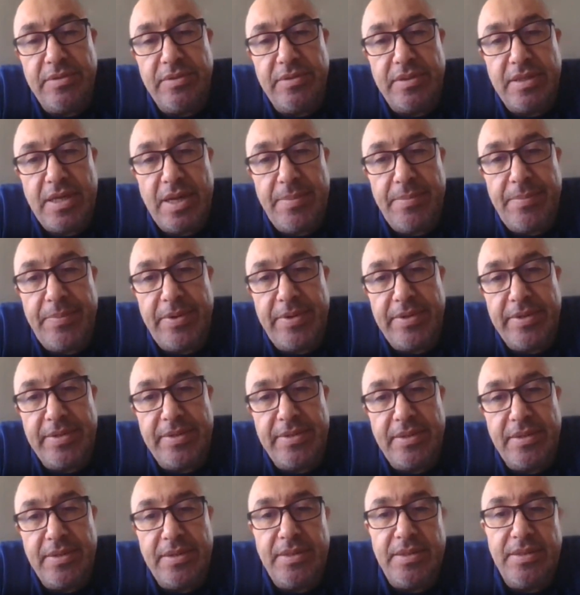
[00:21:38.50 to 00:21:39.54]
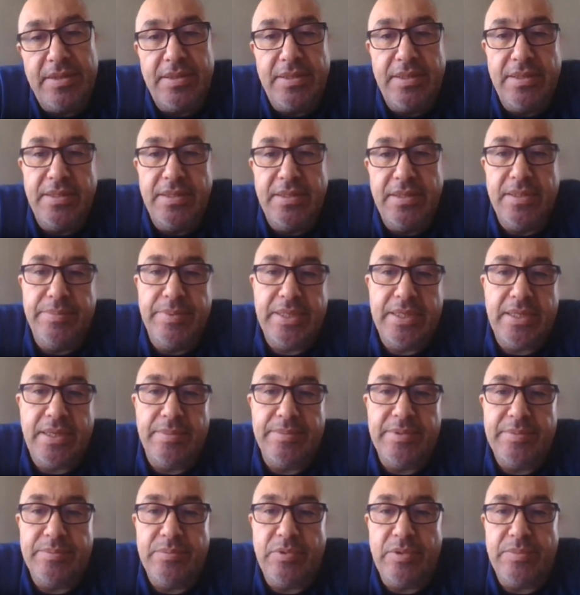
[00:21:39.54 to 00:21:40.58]
company
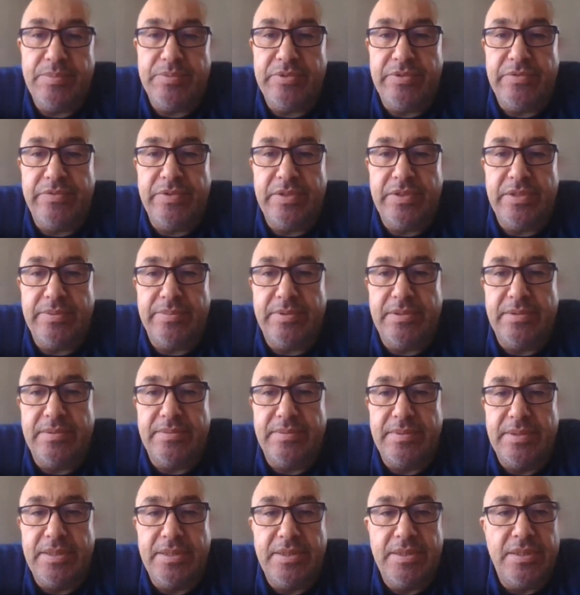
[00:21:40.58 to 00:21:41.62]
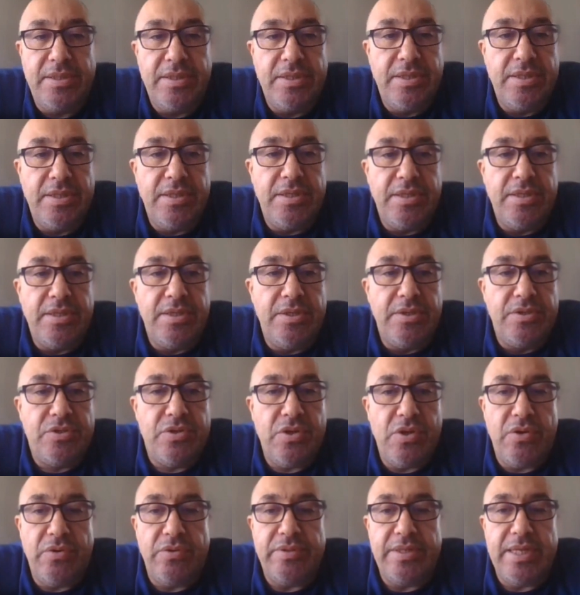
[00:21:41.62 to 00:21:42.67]
becoming more profitable.
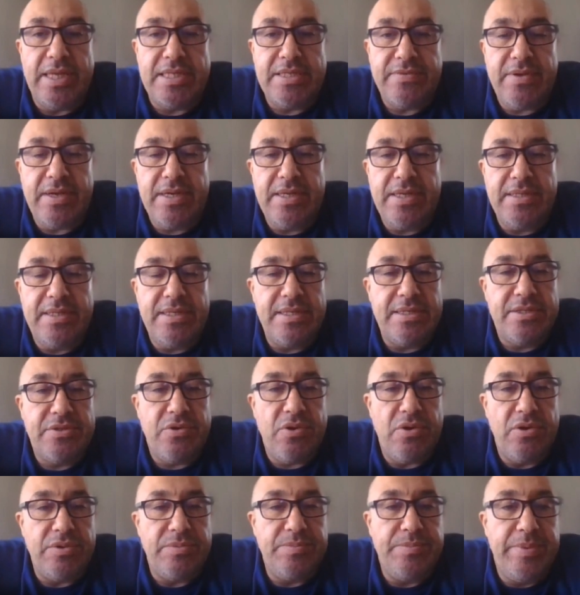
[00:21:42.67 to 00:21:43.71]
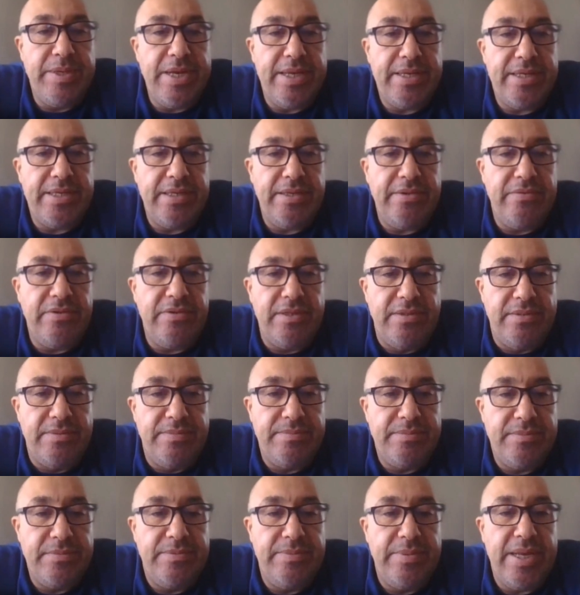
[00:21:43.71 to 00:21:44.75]
So that's why it is called break-even
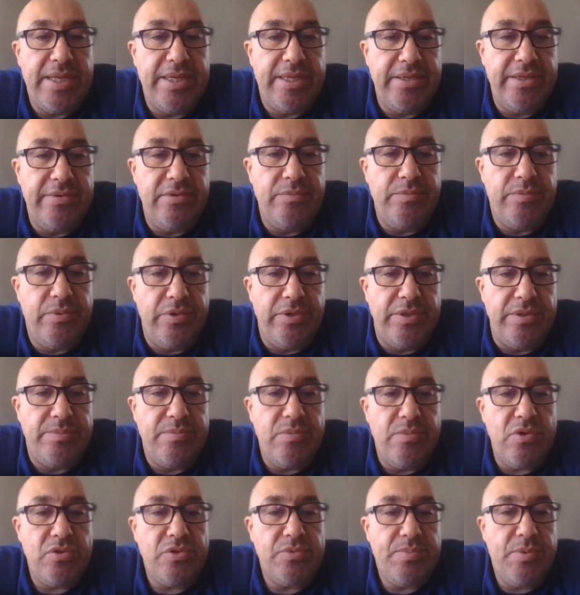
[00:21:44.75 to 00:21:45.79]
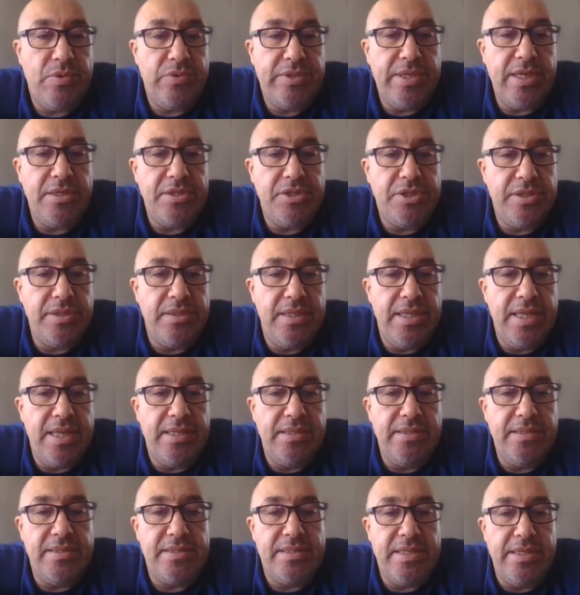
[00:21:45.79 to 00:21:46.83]
point. Most potential
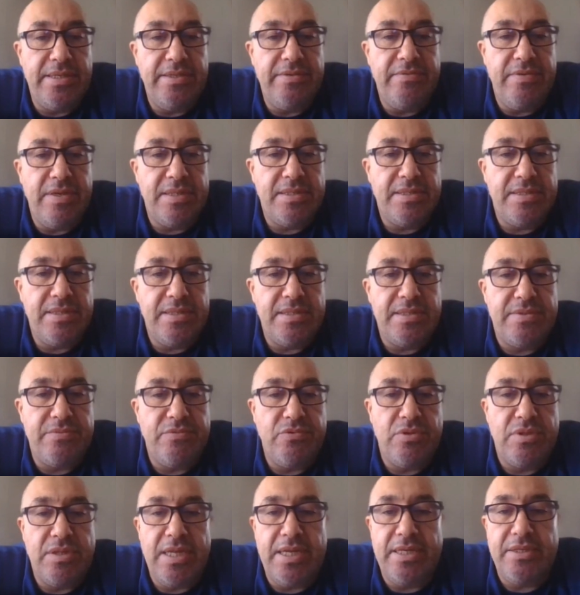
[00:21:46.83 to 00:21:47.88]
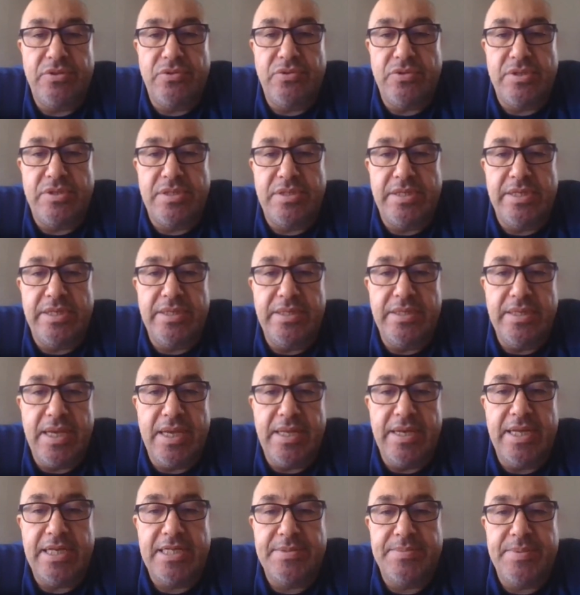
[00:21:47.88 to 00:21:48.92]
lenders and investors would like to see
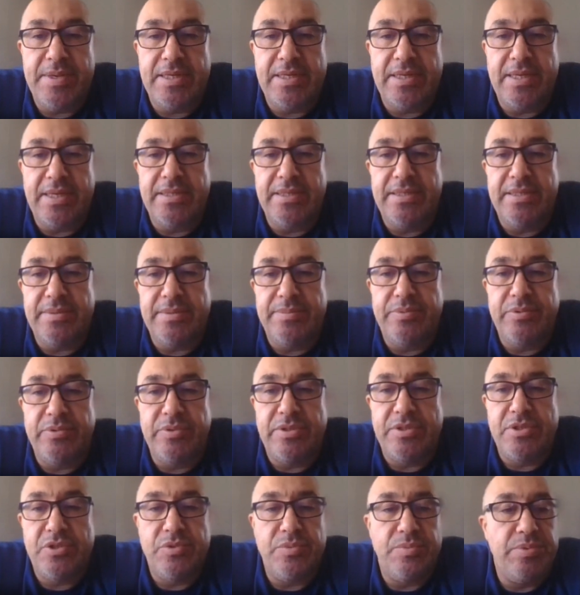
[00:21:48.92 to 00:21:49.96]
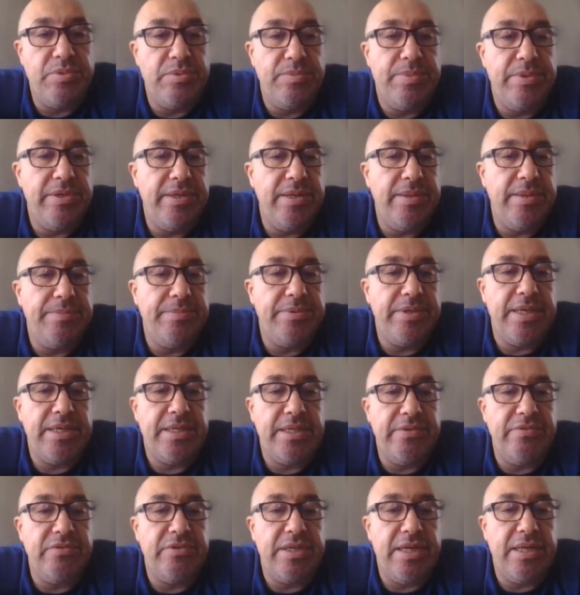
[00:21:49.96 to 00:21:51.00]
and expect entrepreneurs to prepare a
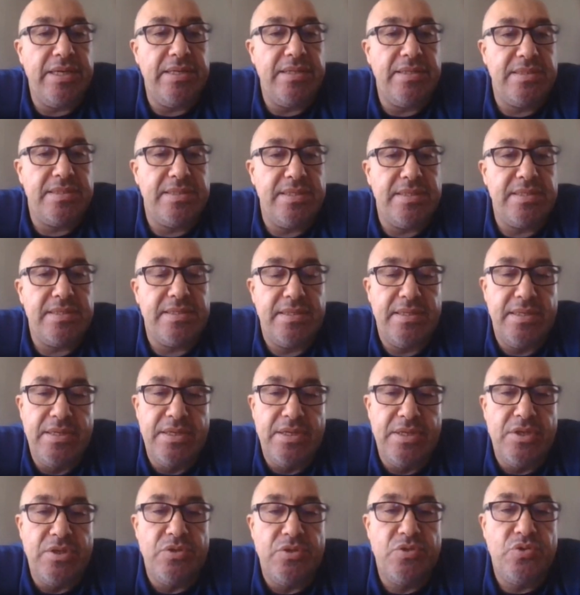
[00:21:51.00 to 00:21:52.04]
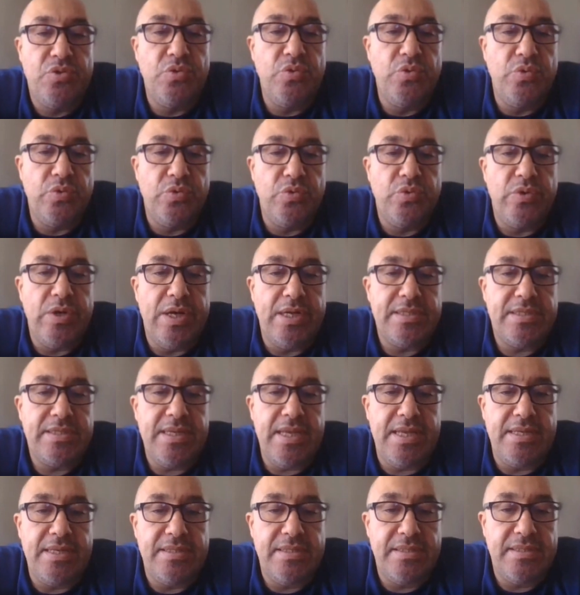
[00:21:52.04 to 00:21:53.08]
break-even analysis to
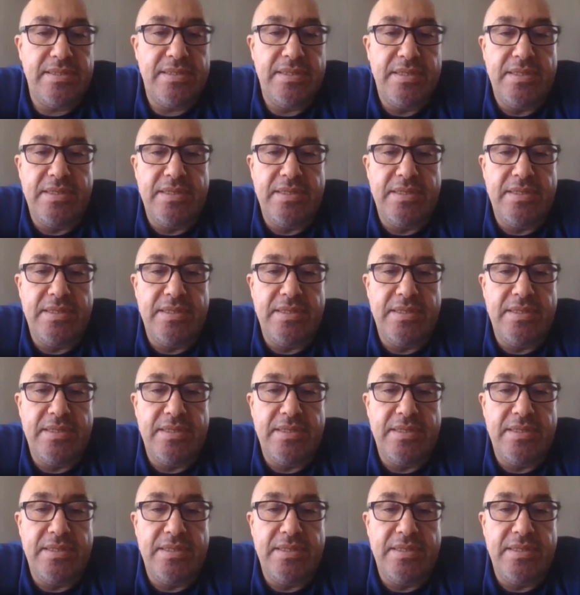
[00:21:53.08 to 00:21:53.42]
assess